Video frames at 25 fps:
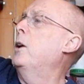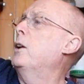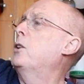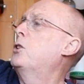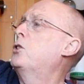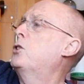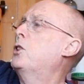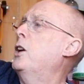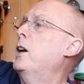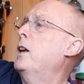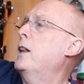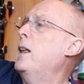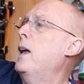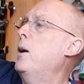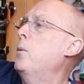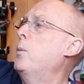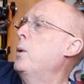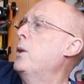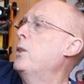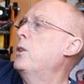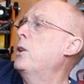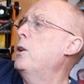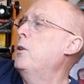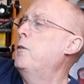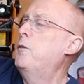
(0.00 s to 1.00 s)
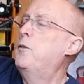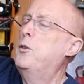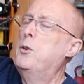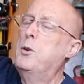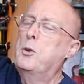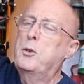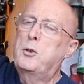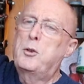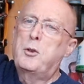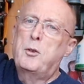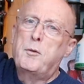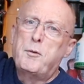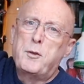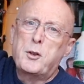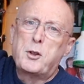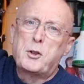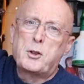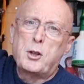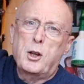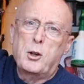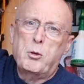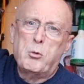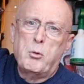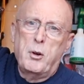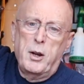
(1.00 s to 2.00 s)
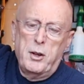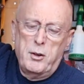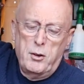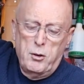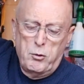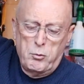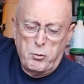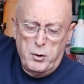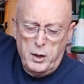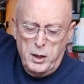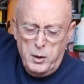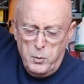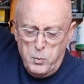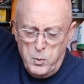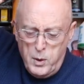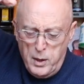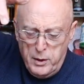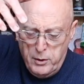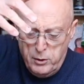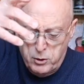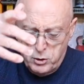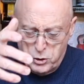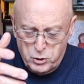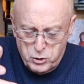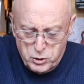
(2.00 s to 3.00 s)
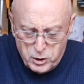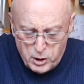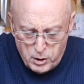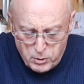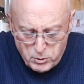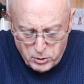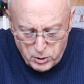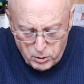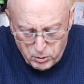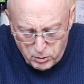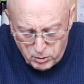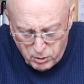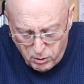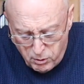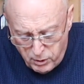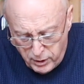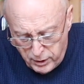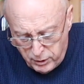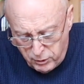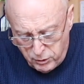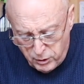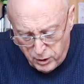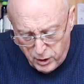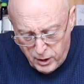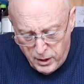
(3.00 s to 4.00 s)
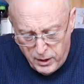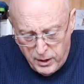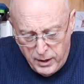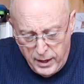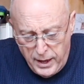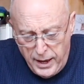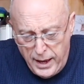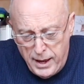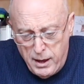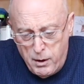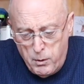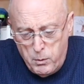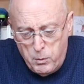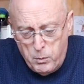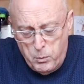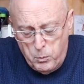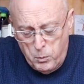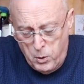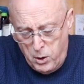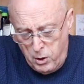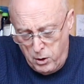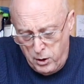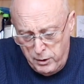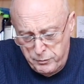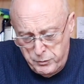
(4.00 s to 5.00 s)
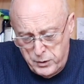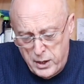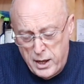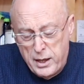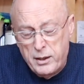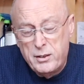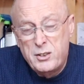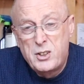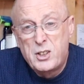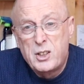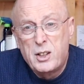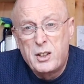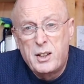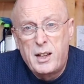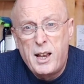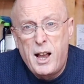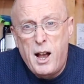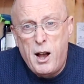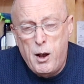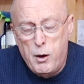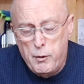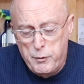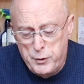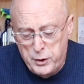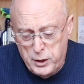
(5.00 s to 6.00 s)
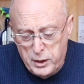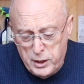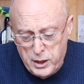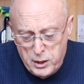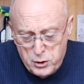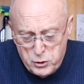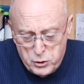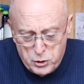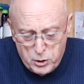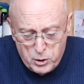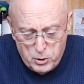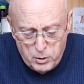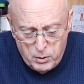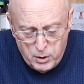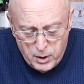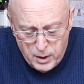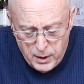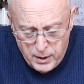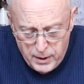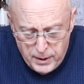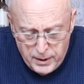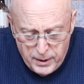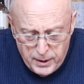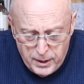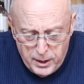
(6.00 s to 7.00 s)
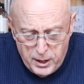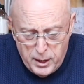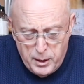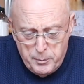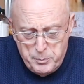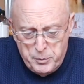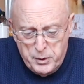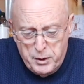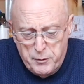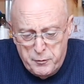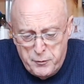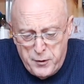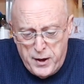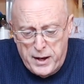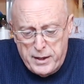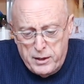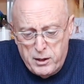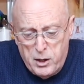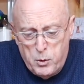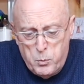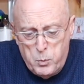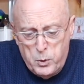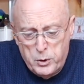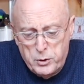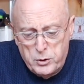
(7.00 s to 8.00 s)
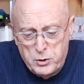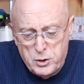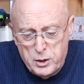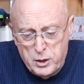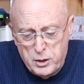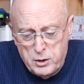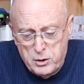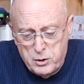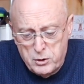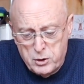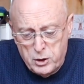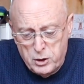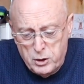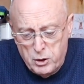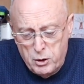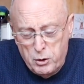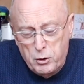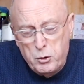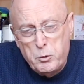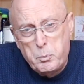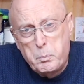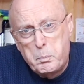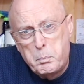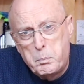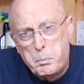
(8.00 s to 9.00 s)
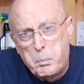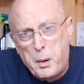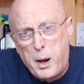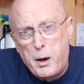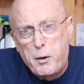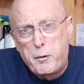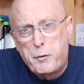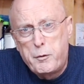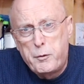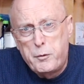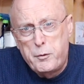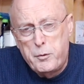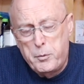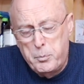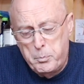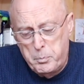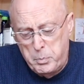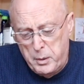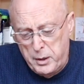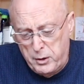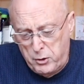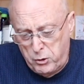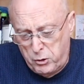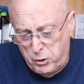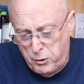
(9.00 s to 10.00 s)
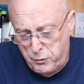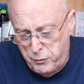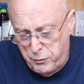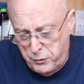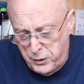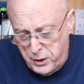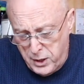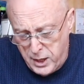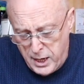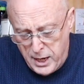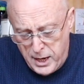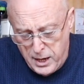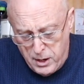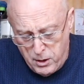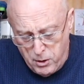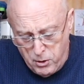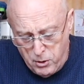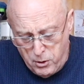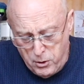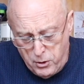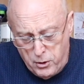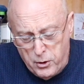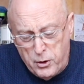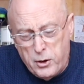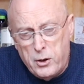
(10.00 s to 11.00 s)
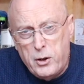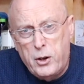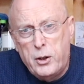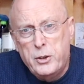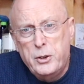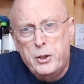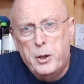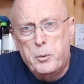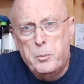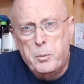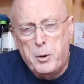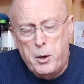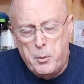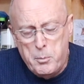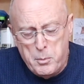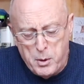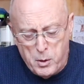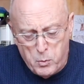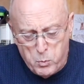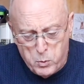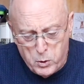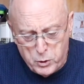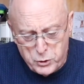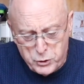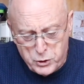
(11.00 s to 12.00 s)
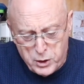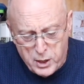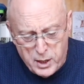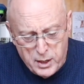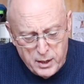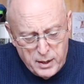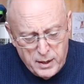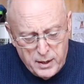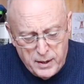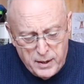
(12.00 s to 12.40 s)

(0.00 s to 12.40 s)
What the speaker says: I'd share that with you for two reasons really. One, to show you guys what I've done to get over the issue. The fact that I wanted to use both bits of kit on my washer.